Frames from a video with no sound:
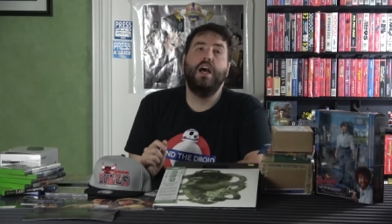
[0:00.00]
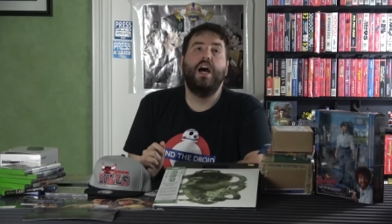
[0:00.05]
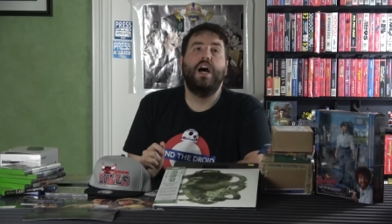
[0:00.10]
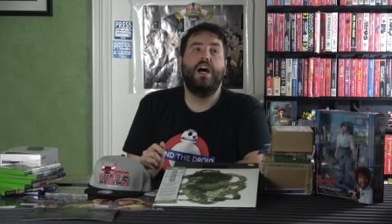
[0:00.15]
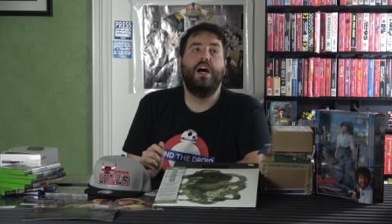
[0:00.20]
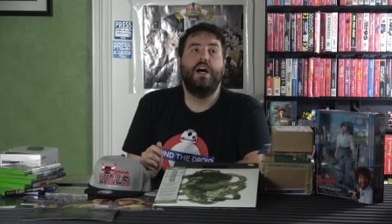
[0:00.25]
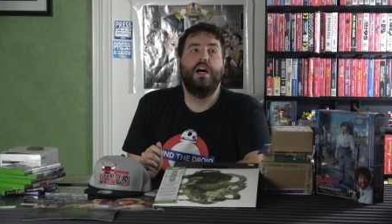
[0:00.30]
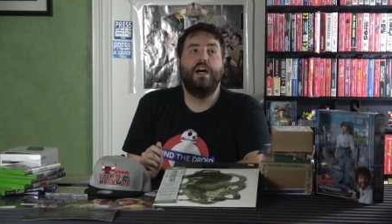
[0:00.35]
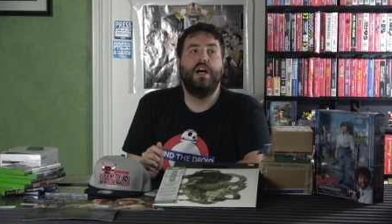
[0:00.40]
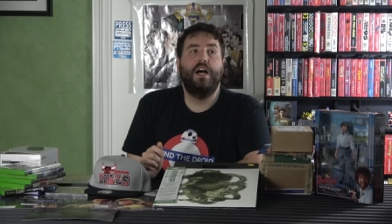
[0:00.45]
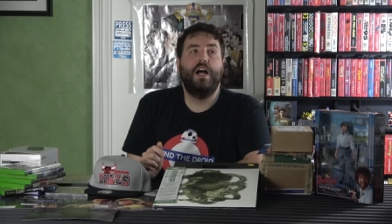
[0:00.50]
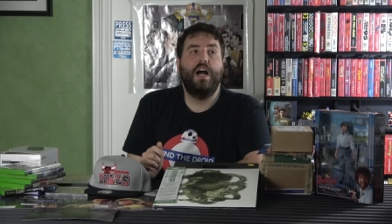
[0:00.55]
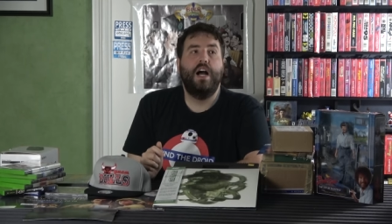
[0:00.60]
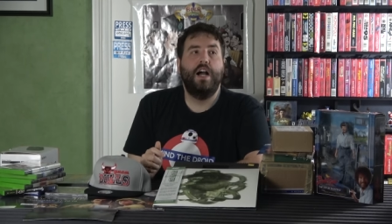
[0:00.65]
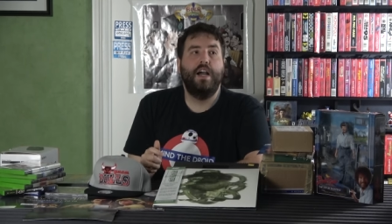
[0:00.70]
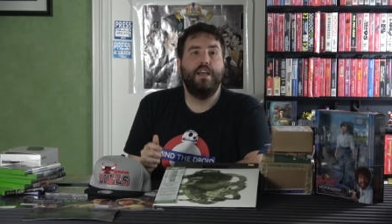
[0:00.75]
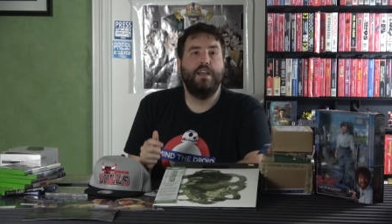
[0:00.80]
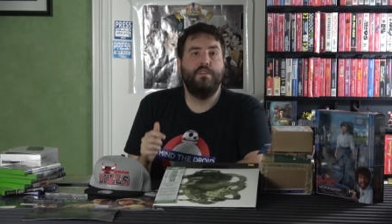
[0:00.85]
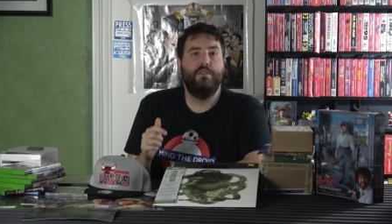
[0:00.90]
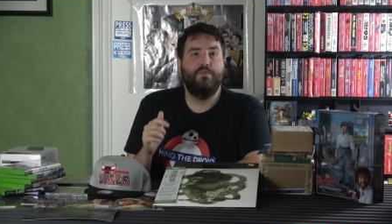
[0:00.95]
uh,
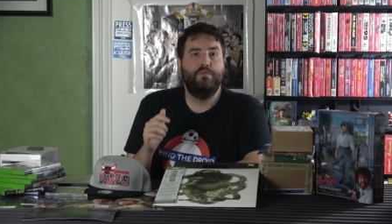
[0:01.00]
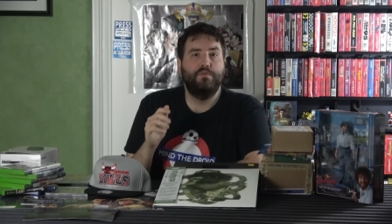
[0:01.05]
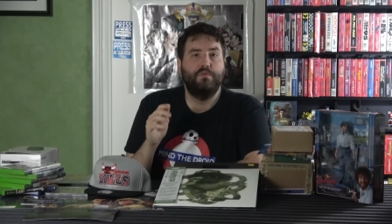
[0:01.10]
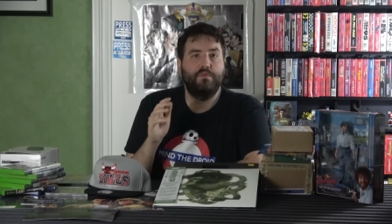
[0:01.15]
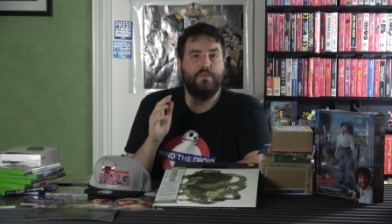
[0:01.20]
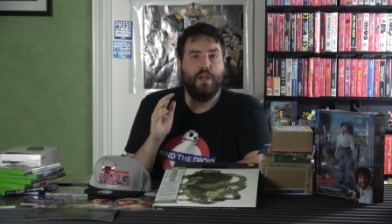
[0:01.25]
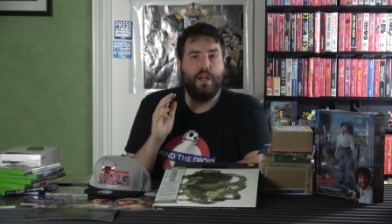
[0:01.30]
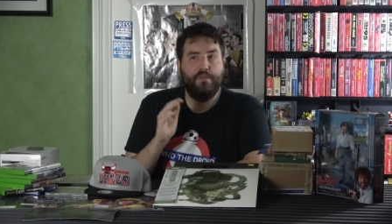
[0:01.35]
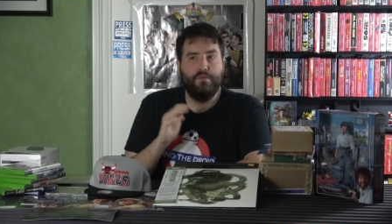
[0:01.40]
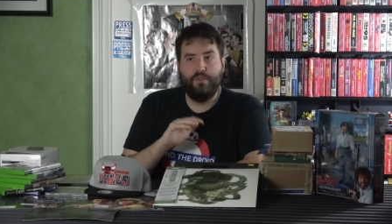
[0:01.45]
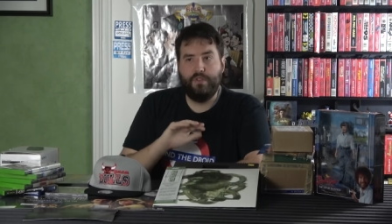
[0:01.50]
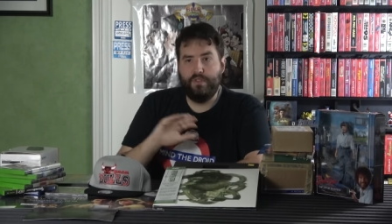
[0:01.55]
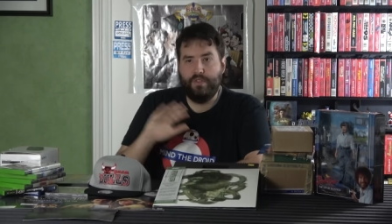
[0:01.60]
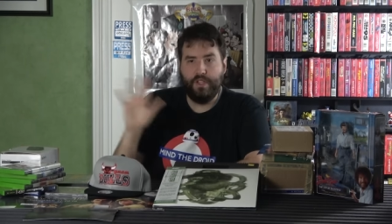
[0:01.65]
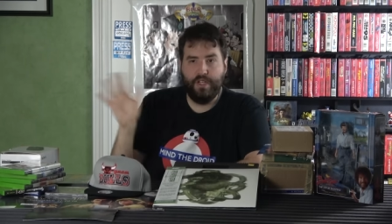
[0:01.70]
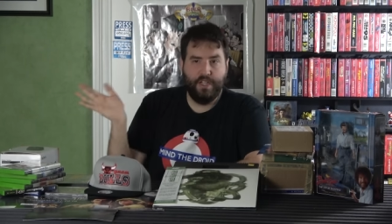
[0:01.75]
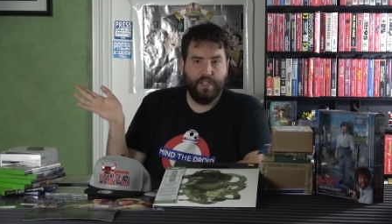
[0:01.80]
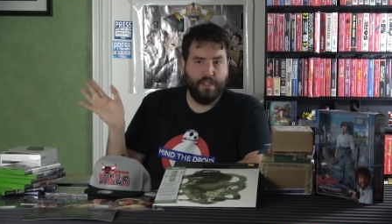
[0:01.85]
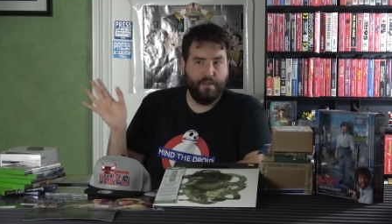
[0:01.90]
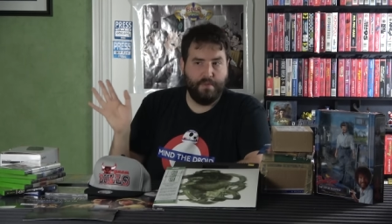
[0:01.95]
I I was
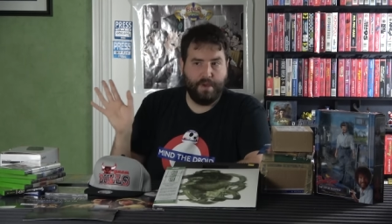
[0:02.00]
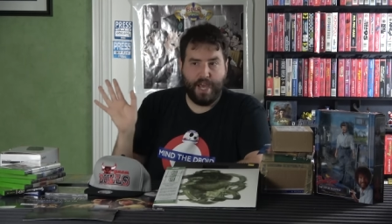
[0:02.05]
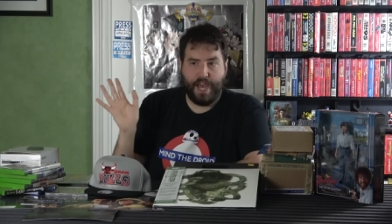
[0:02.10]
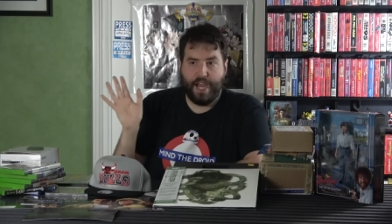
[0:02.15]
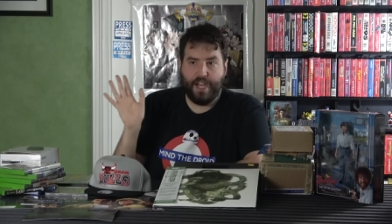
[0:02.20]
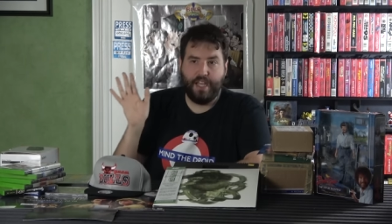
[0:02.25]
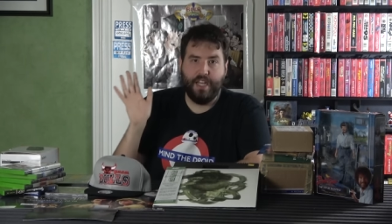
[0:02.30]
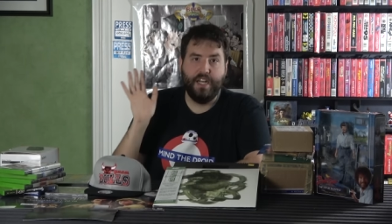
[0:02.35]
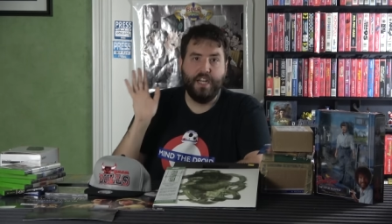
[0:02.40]
sitting in the back,